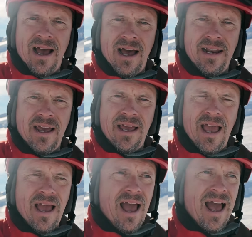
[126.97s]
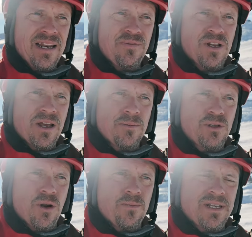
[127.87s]
And yeah, Andy for Snow Camp
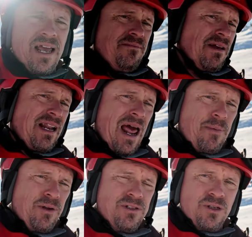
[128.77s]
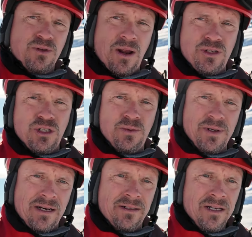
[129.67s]
Europe saying hit the like button, subscribe to the YouTube
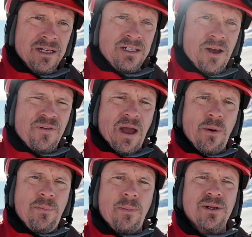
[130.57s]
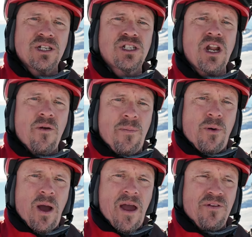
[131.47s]
channel. Don't forget we publish a snow
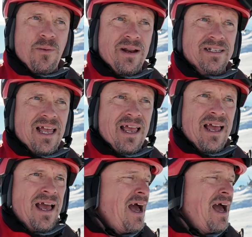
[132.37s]
report every Wednesday,